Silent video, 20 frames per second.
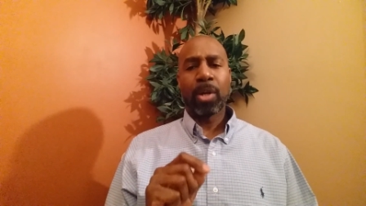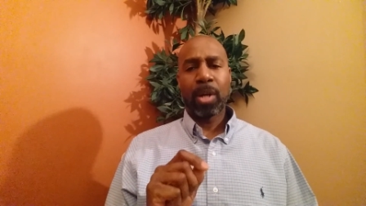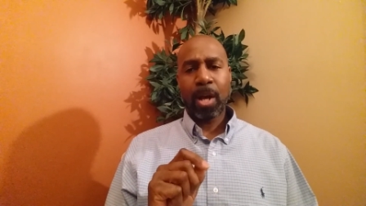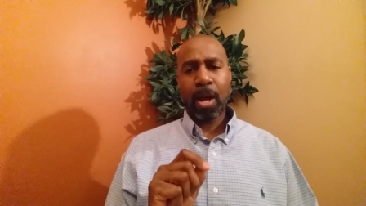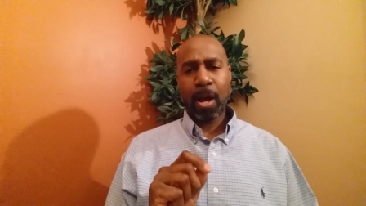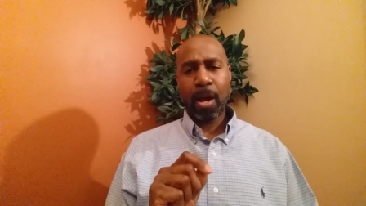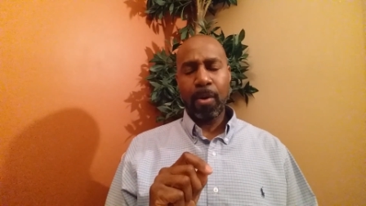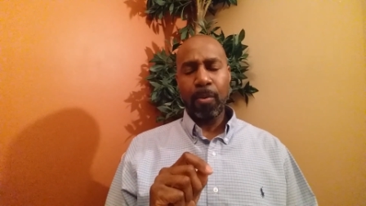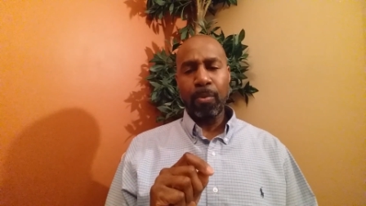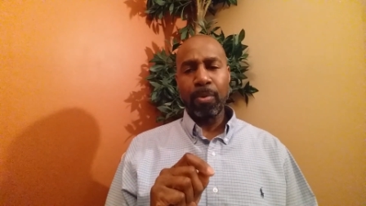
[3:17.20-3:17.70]

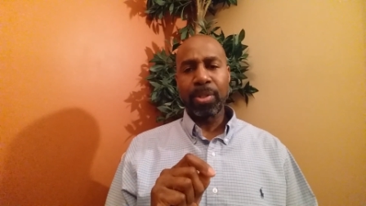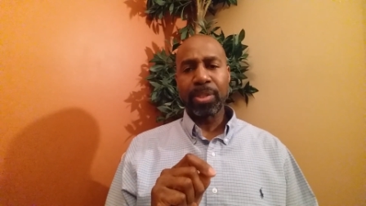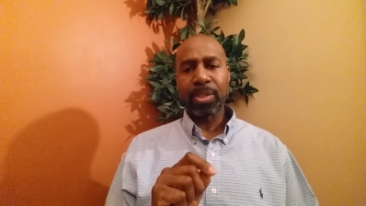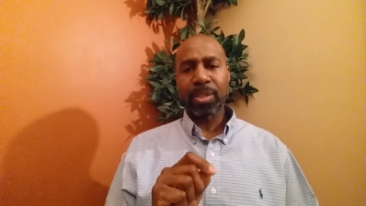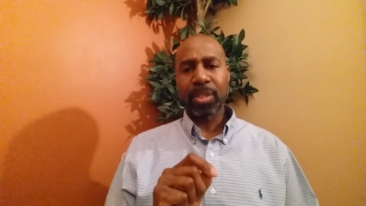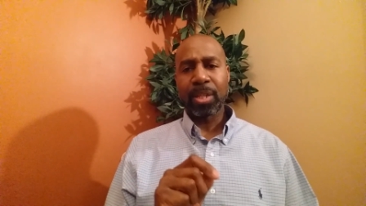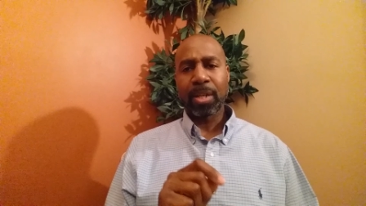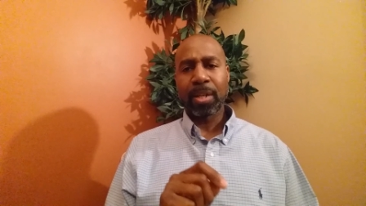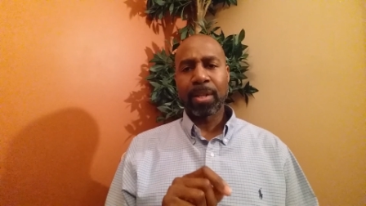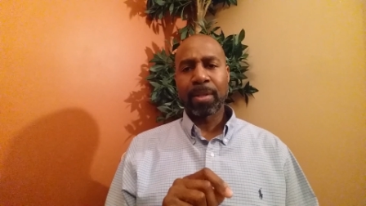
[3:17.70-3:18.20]
God
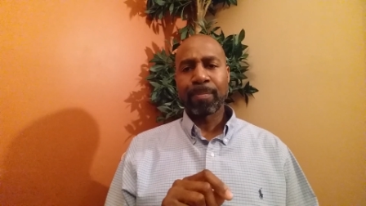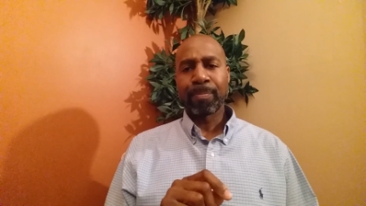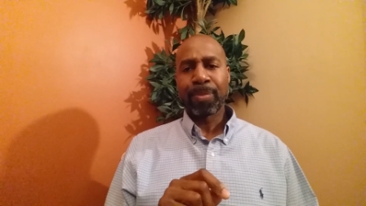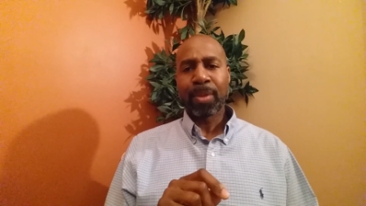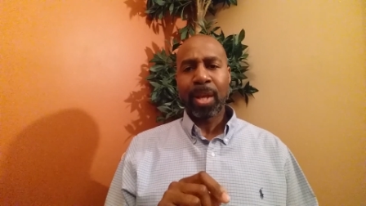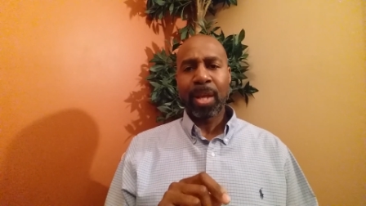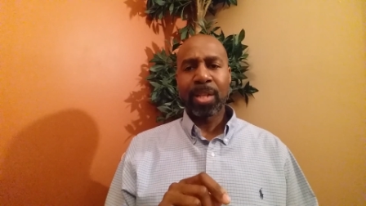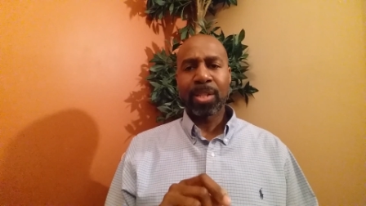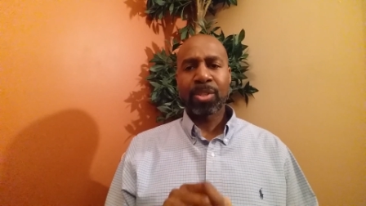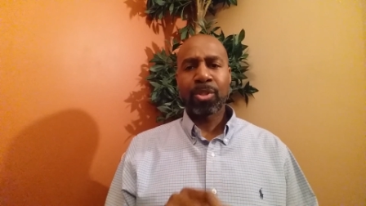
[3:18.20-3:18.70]
wants done.
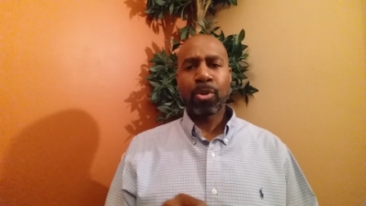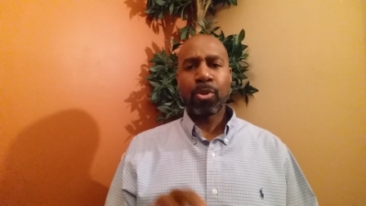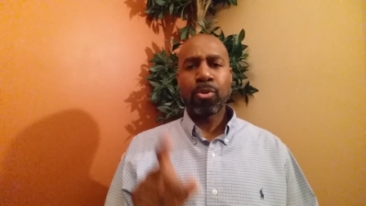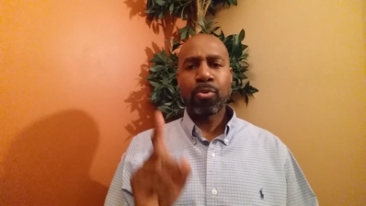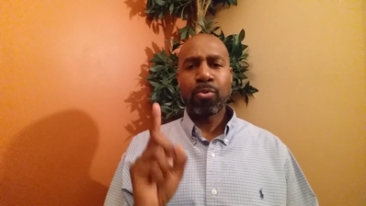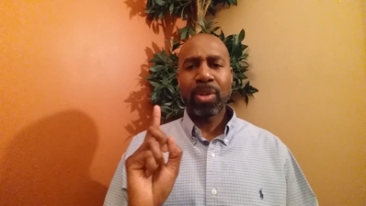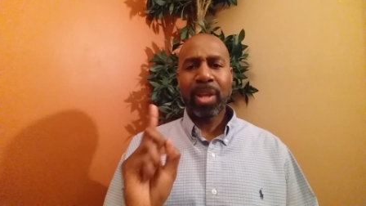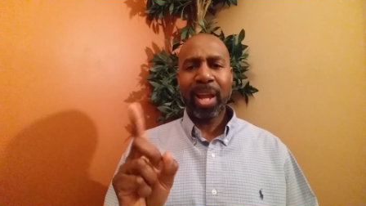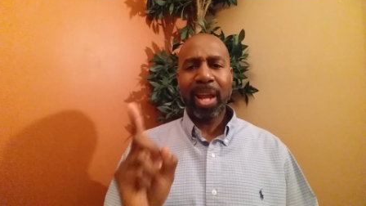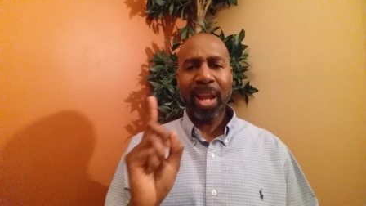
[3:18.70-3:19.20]
And so
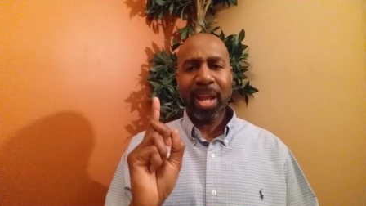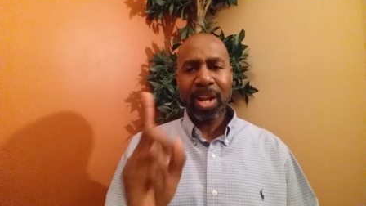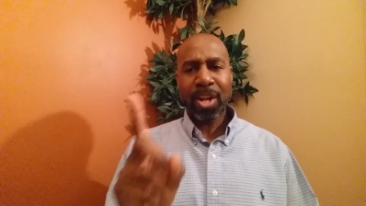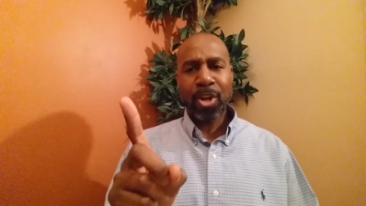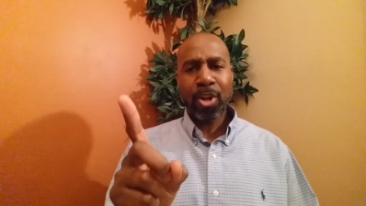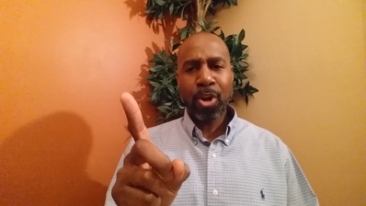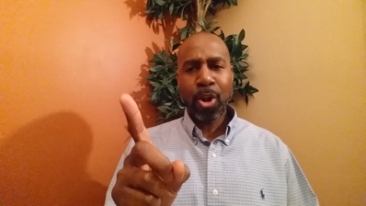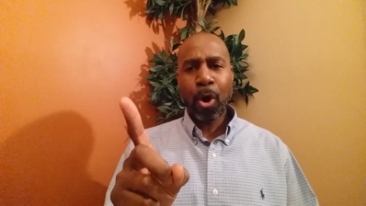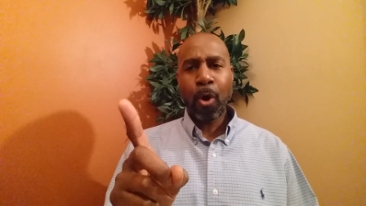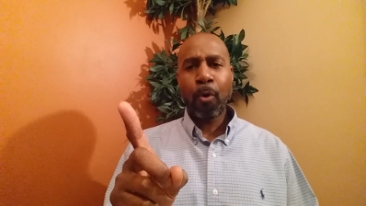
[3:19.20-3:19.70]
you can't
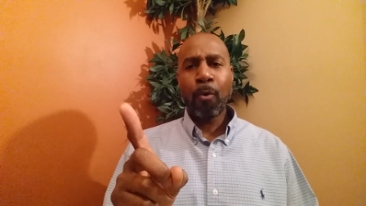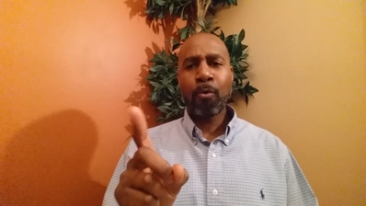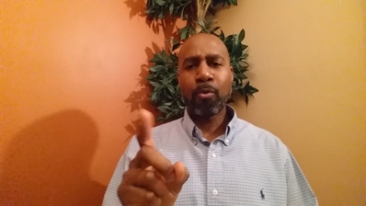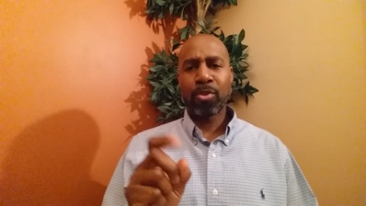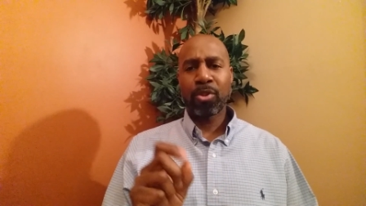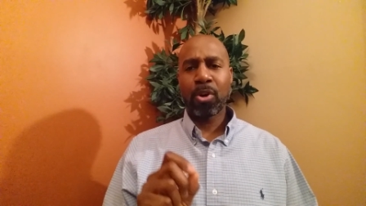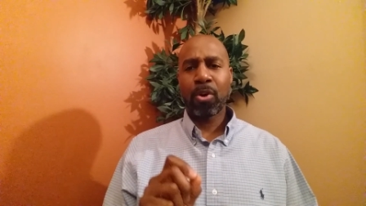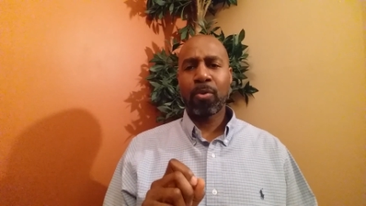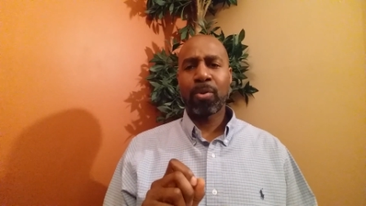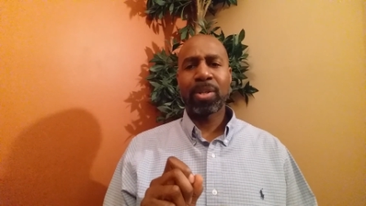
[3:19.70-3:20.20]
know,
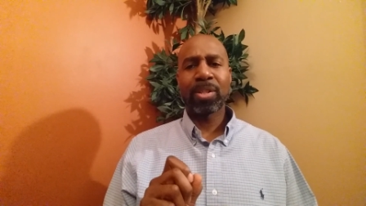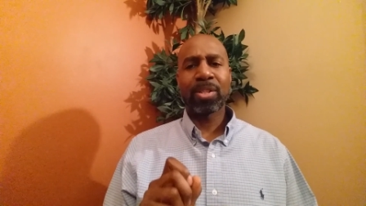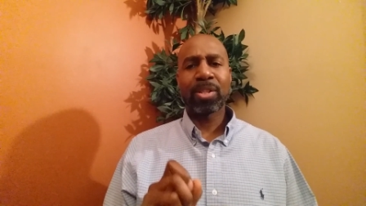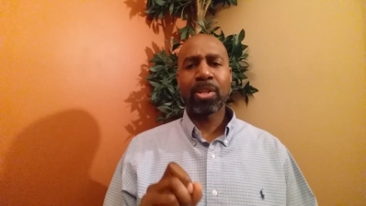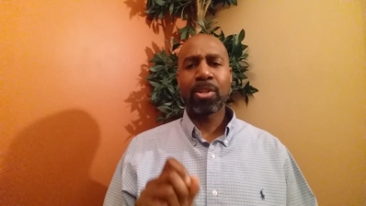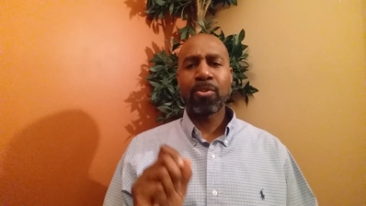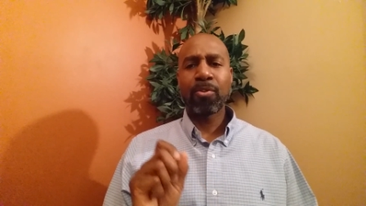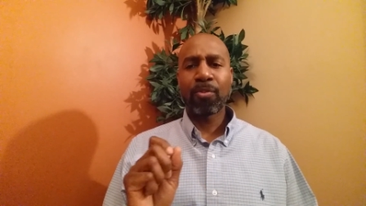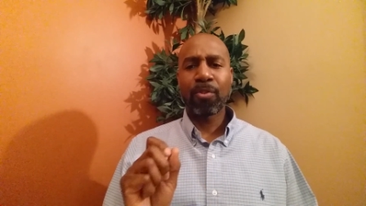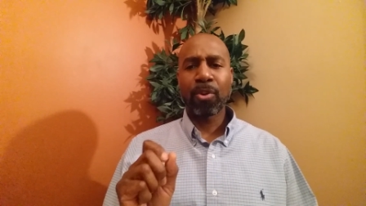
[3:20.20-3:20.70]
though,
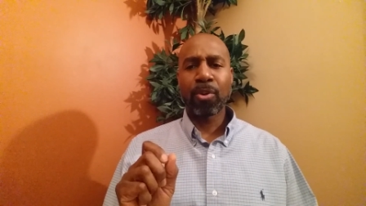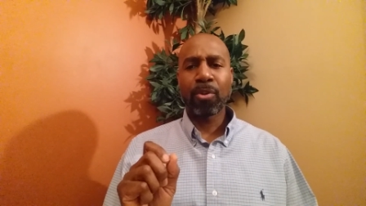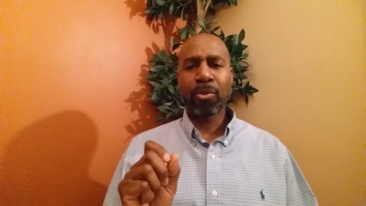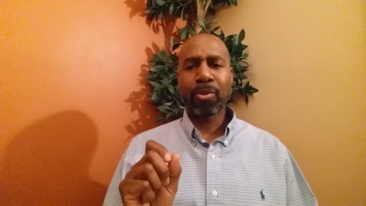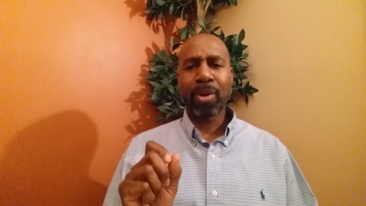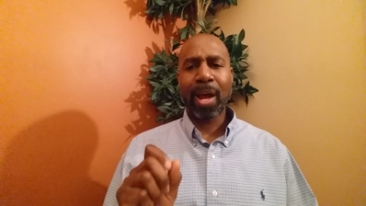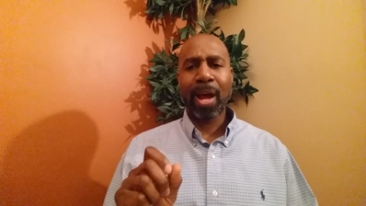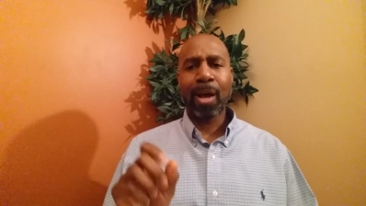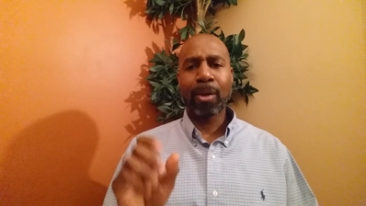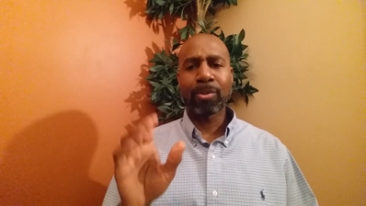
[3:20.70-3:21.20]
until you
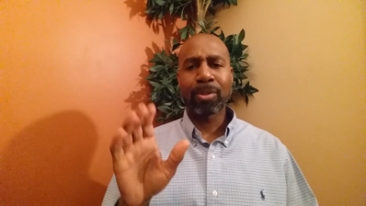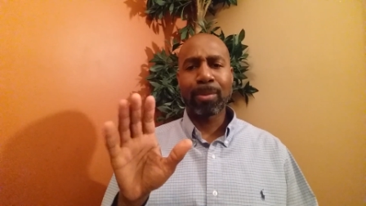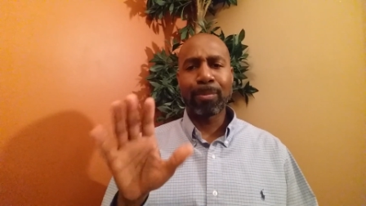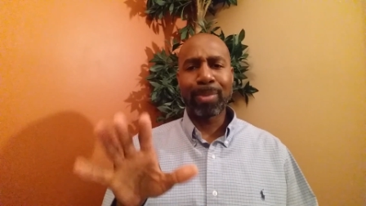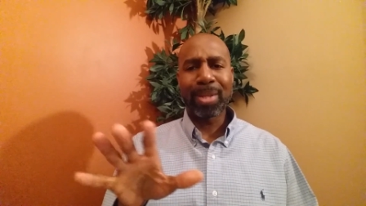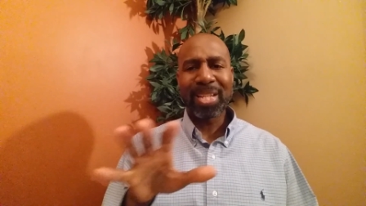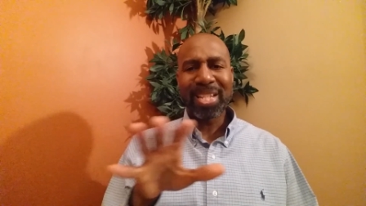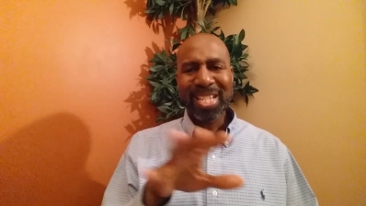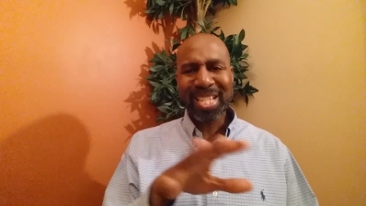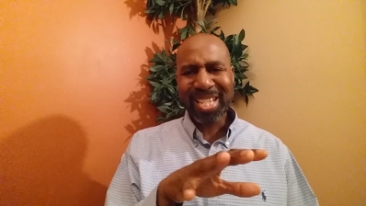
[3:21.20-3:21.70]
learn how to
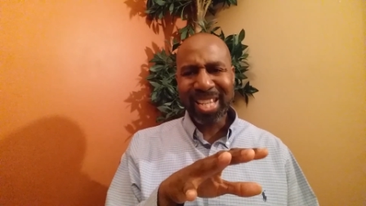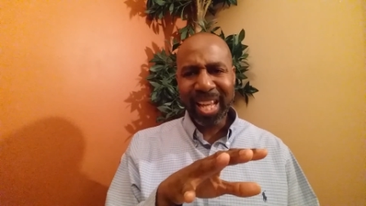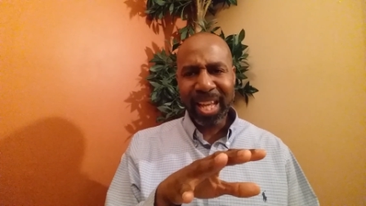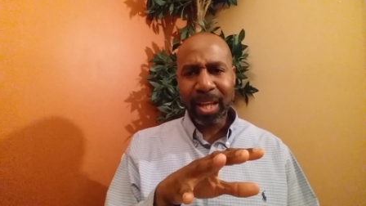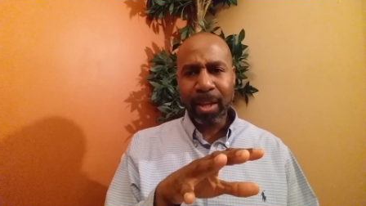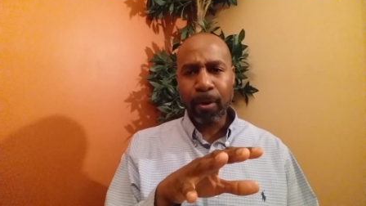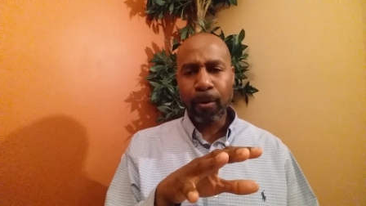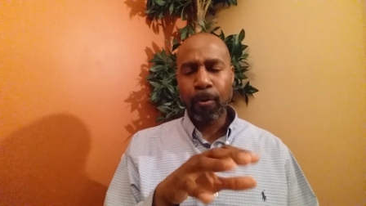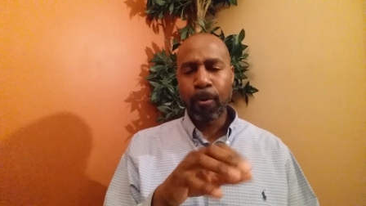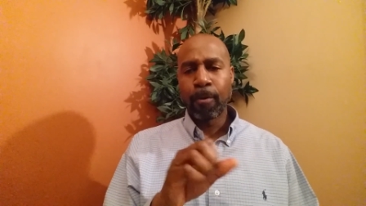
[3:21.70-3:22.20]
be
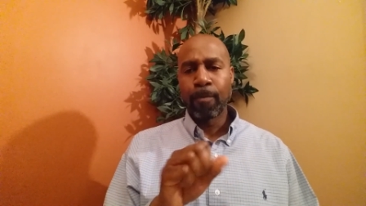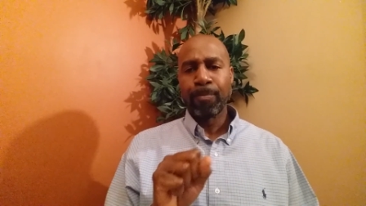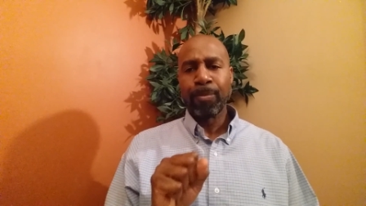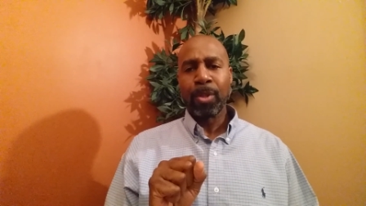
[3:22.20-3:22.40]
still.